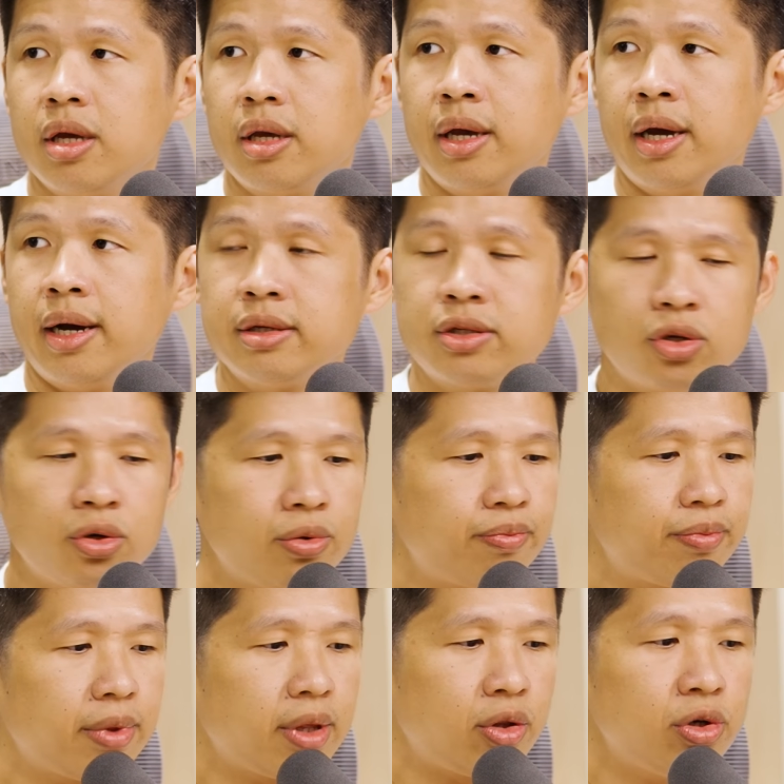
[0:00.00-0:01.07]
Yeah. So
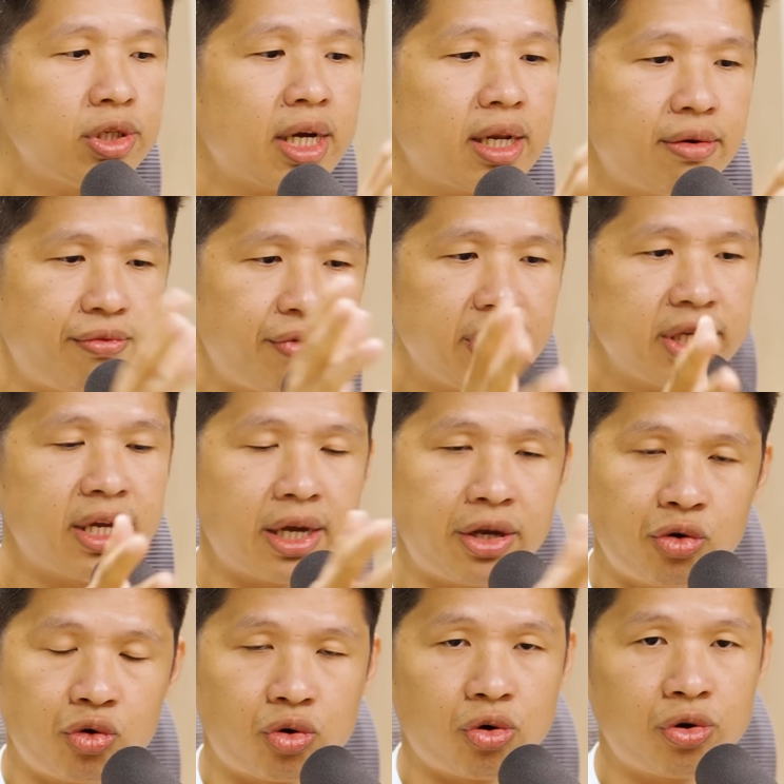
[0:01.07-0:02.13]
those are the risks that
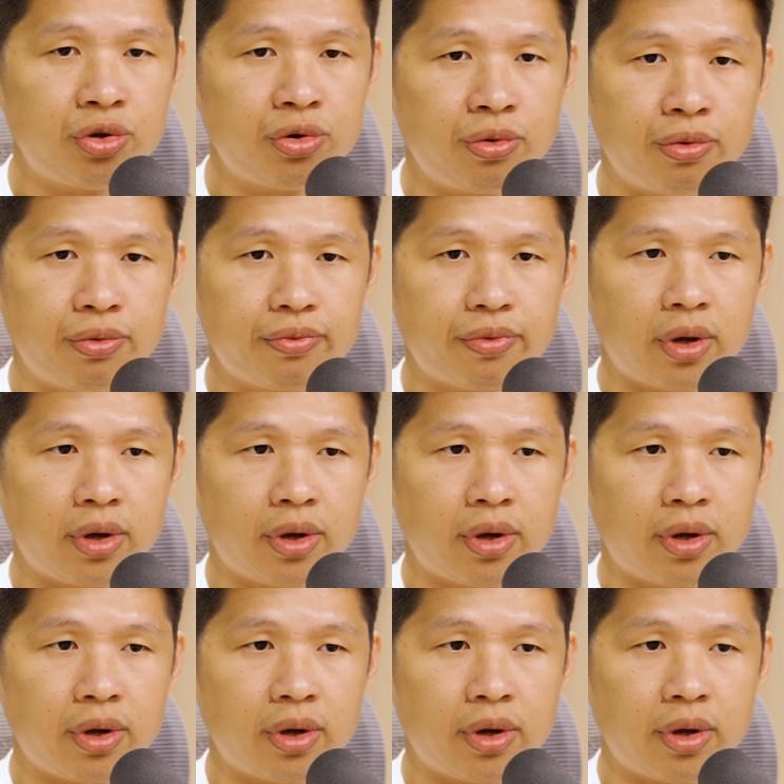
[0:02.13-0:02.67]
you're going to